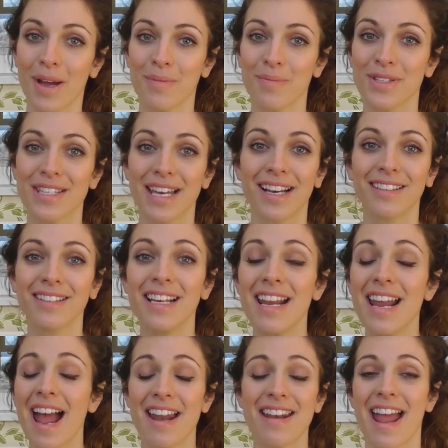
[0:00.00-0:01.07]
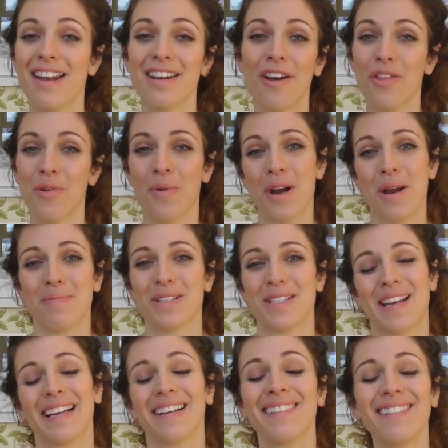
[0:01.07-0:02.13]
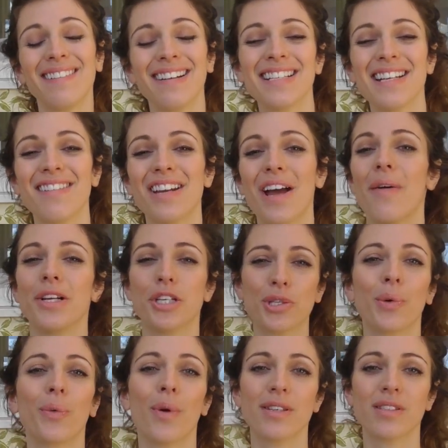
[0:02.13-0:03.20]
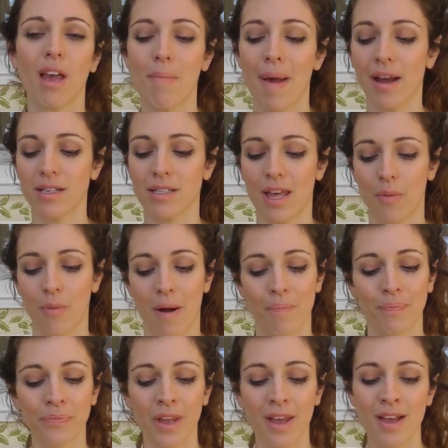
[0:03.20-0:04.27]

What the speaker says: Mademoiselle, and any other one, I'm just like, oh, I don't know. I just always go back to that one.